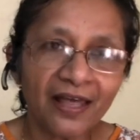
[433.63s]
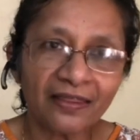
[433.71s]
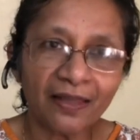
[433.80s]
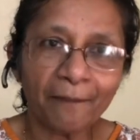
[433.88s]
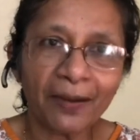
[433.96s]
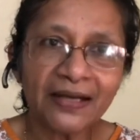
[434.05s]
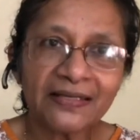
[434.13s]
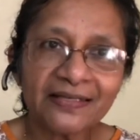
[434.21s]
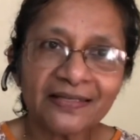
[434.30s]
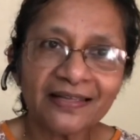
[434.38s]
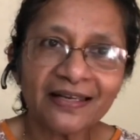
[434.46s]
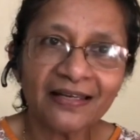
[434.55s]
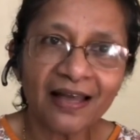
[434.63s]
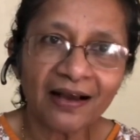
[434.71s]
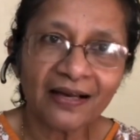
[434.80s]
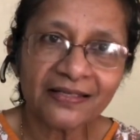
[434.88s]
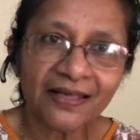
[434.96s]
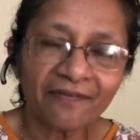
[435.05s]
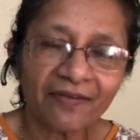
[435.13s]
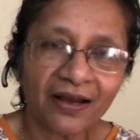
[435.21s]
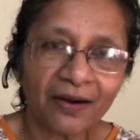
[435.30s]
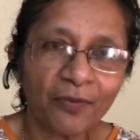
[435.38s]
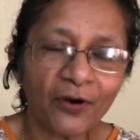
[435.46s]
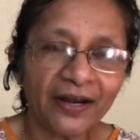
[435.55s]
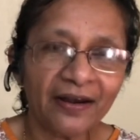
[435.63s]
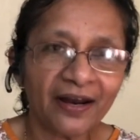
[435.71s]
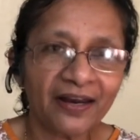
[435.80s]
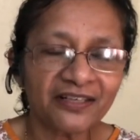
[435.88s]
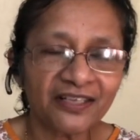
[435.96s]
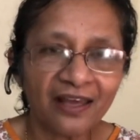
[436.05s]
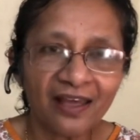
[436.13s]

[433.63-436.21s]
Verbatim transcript: the pulses and dals have carbohydrates,